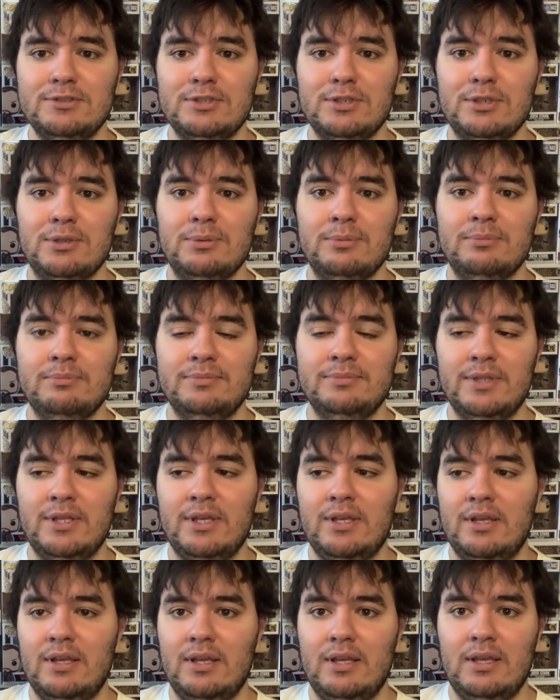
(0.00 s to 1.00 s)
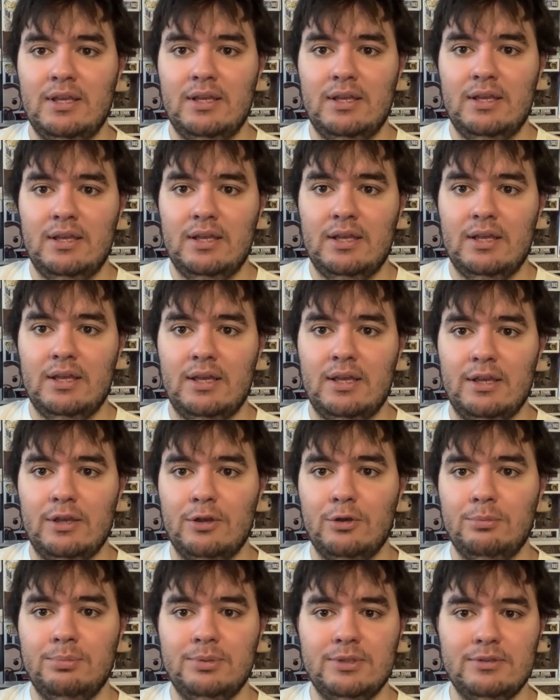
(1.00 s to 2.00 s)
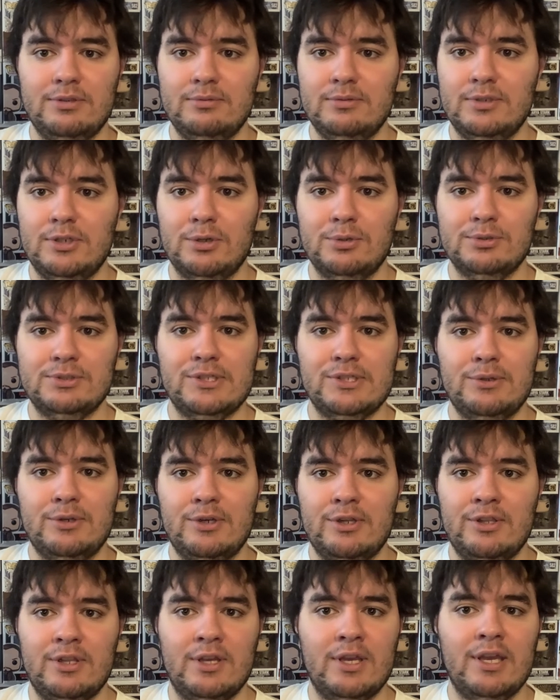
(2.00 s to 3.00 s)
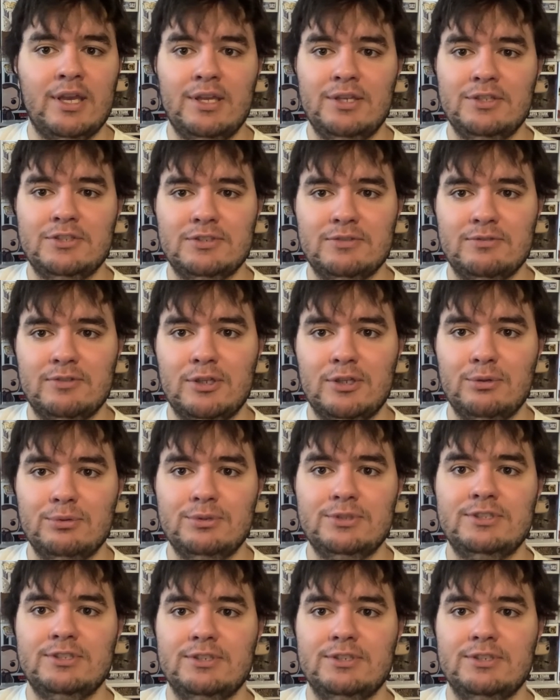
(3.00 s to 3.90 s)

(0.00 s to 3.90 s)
So I hope it goes out on the highest of notes.